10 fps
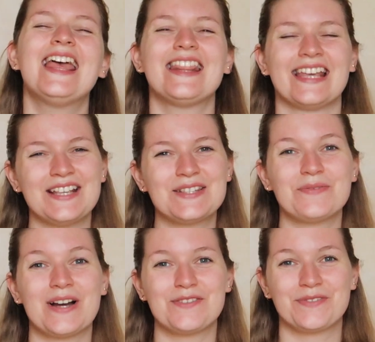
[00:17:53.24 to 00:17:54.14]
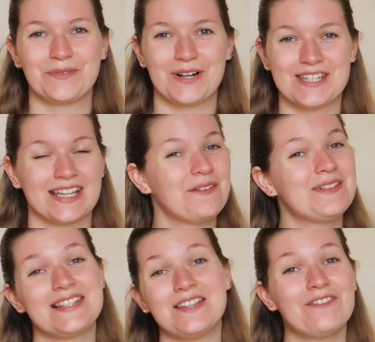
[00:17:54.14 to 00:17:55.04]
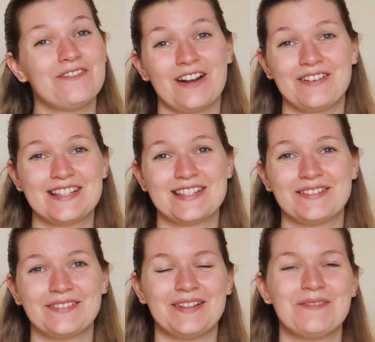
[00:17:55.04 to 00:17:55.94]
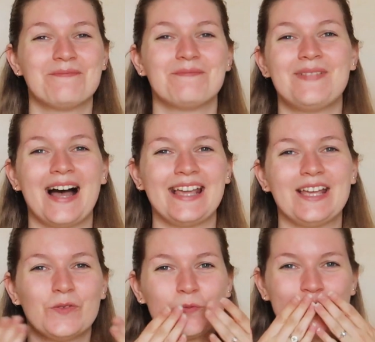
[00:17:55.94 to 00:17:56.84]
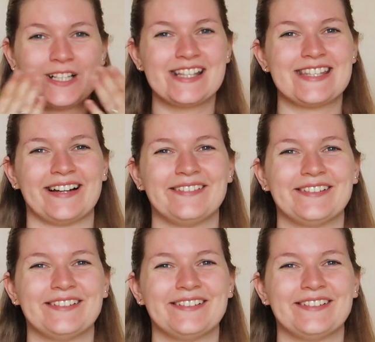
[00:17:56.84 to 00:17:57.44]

Thank you so much for watching. I will see you very soon. Bye. Ciao.